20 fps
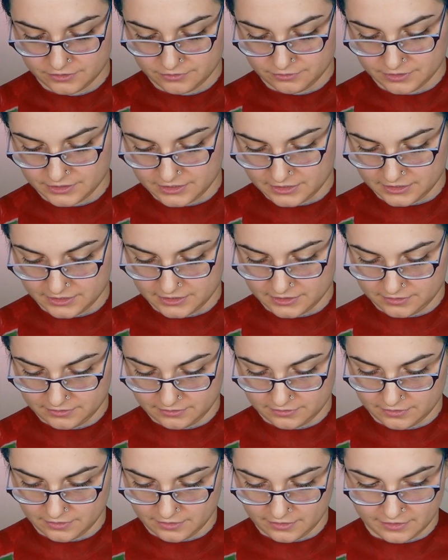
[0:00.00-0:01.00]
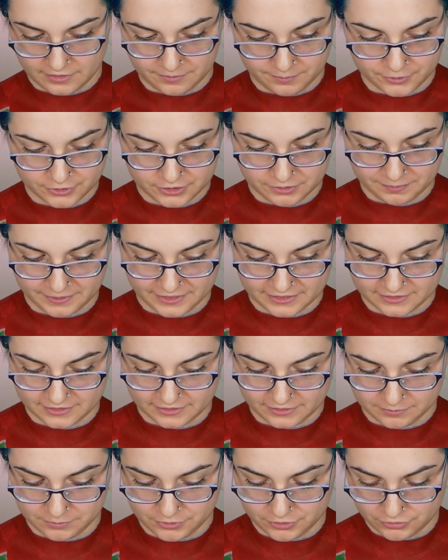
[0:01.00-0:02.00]
which is the body paint
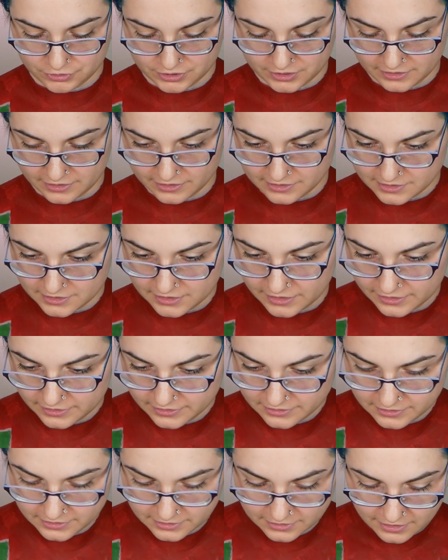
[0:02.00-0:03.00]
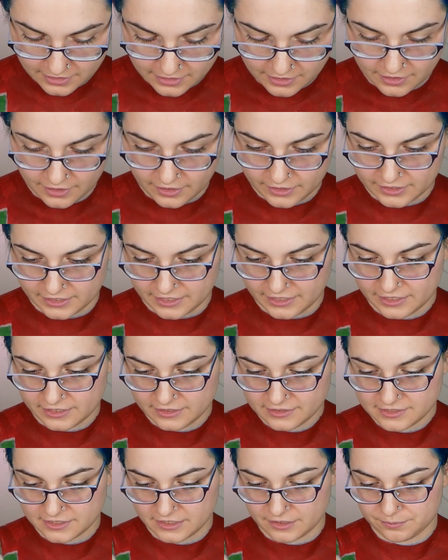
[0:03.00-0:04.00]
that I'm using these days.
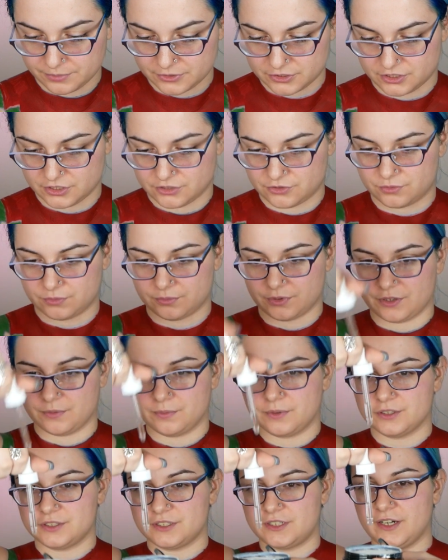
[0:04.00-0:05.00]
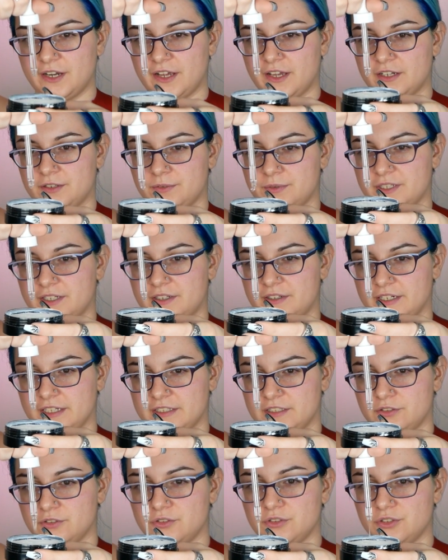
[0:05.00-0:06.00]
Again, same procedure with water, and we are
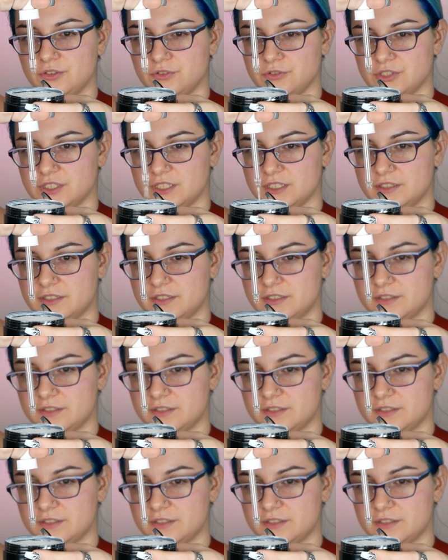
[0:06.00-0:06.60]
ready to use it.